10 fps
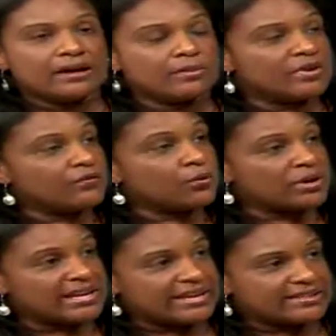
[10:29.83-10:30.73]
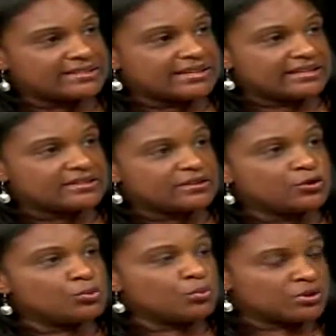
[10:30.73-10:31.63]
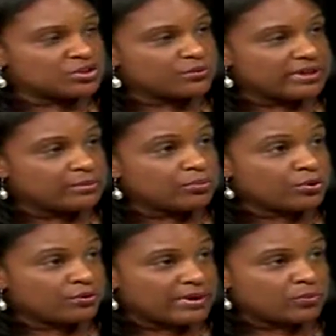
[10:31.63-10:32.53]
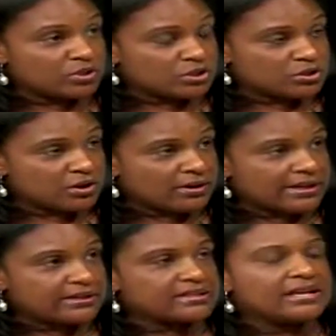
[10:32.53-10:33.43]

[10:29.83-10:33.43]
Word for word: um, in 48 states, the newborn screening program was started.